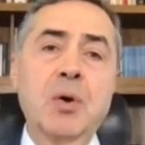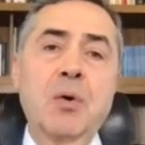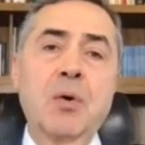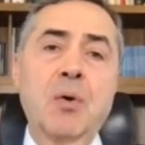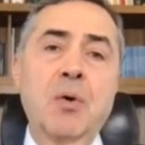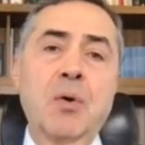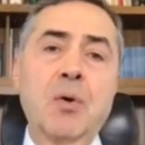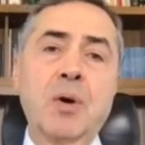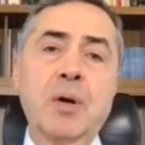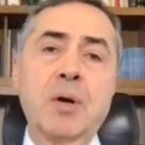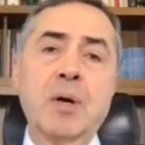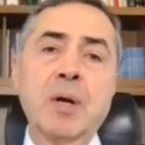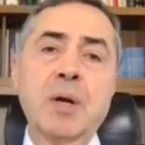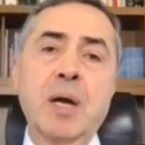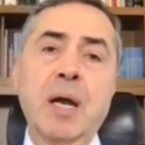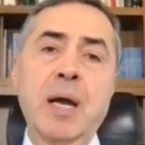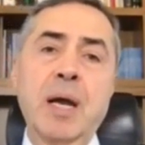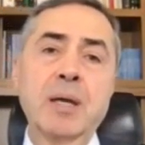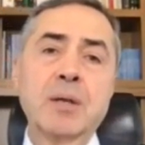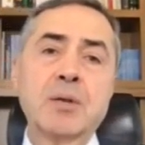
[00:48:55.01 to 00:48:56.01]
or
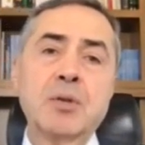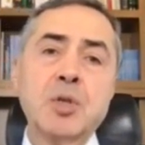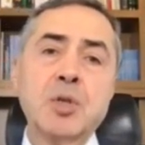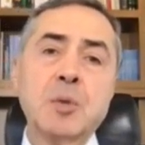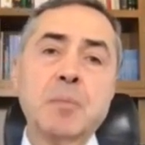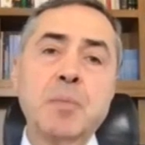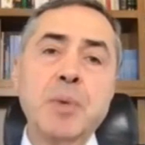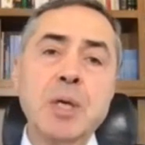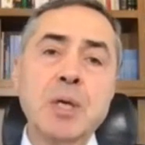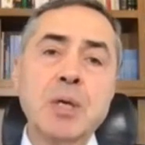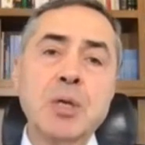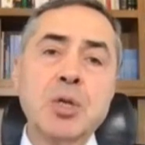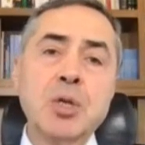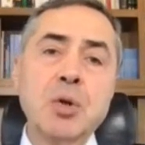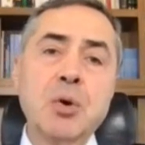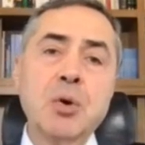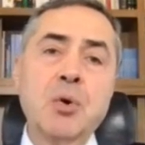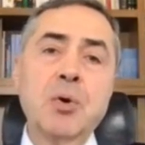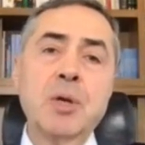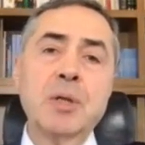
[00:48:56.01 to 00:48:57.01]
hate
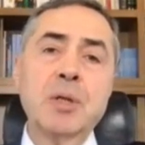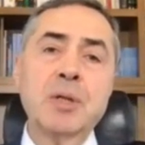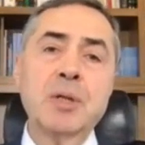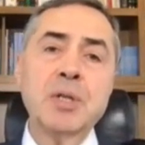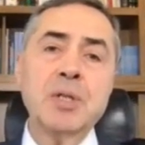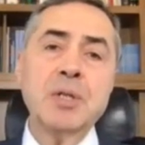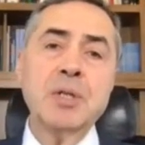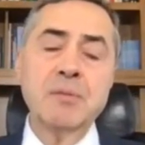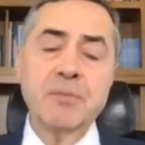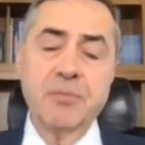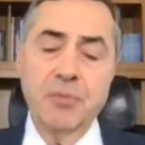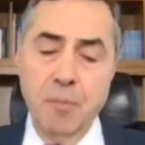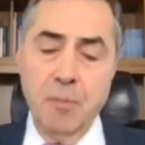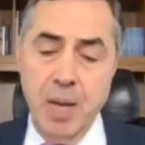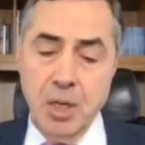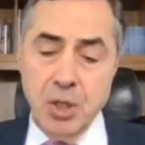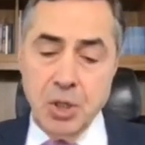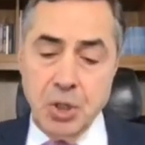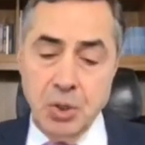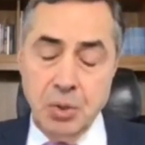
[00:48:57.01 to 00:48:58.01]
speech or
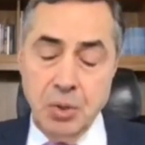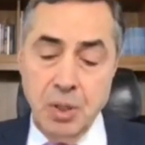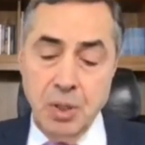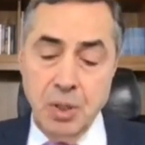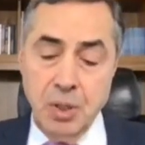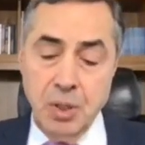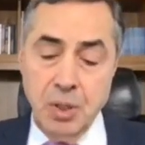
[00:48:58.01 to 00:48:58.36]
disinformation